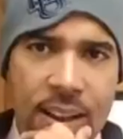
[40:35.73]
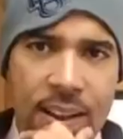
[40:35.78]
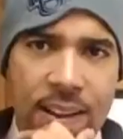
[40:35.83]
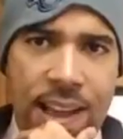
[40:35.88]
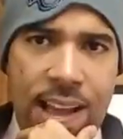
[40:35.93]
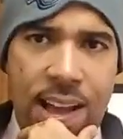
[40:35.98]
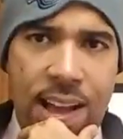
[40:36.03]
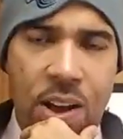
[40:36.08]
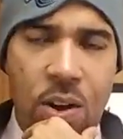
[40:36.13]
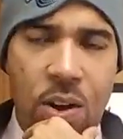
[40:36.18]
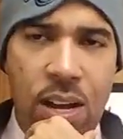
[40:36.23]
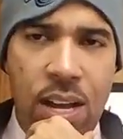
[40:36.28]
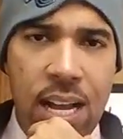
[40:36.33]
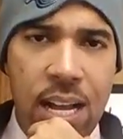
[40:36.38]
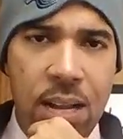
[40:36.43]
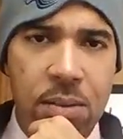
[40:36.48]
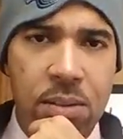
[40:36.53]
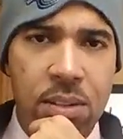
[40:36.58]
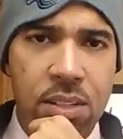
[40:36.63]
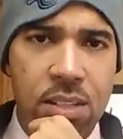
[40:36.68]
Al,
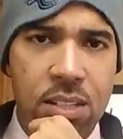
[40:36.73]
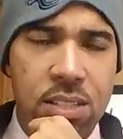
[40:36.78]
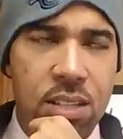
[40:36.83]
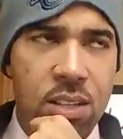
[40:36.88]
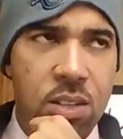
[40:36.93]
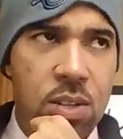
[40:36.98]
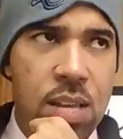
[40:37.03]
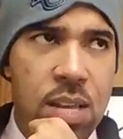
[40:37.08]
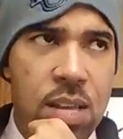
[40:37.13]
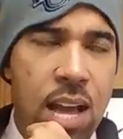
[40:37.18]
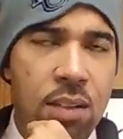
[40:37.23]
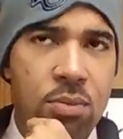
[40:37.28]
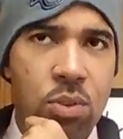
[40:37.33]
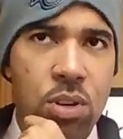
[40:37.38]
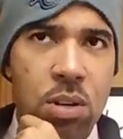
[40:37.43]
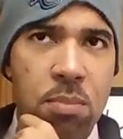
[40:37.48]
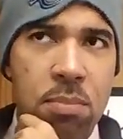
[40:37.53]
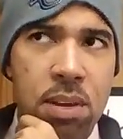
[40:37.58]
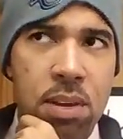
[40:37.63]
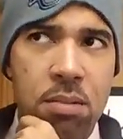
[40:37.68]
I'm going to tell you, I have
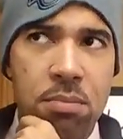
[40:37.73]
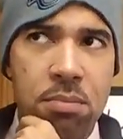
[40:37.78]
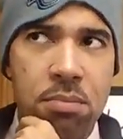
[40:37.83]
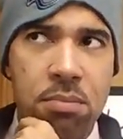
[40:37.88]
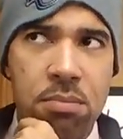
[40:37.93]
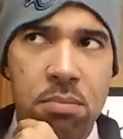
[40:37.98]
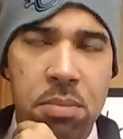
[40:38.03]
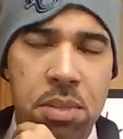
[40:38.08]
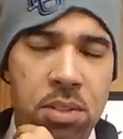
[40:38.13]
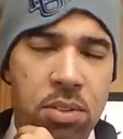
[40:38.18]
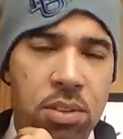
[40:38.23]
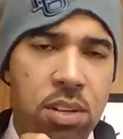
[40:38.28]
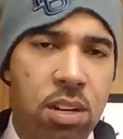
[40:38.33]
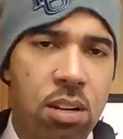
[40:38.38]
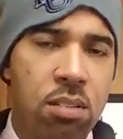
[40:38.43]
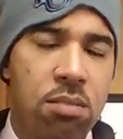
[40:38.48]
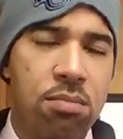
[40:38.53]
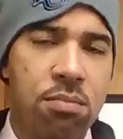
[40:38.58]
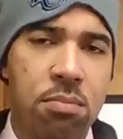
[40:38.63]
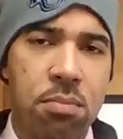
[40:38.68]
one of my
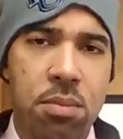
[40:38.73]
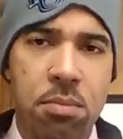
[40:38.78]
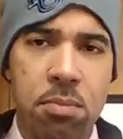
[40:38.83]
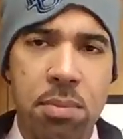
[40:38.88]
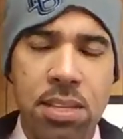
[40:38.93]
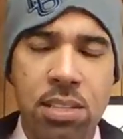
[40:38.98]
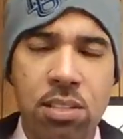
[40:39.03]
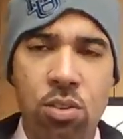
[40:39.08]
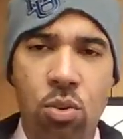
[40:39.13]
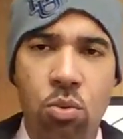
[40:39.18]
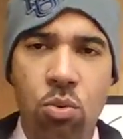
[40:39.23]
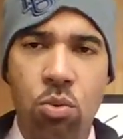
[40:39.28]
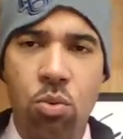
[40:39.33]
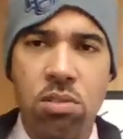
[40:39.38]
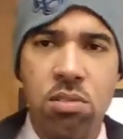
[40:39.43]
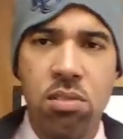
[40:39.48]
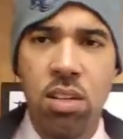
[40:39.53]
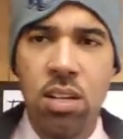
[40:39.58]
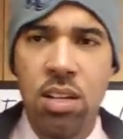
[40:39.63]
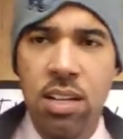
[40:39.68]
millionaire
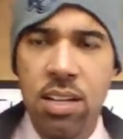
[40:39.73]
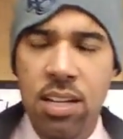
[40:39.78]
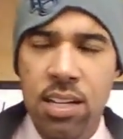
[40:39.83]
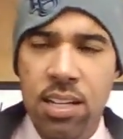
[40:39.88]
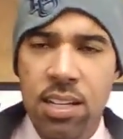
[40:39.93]
mentors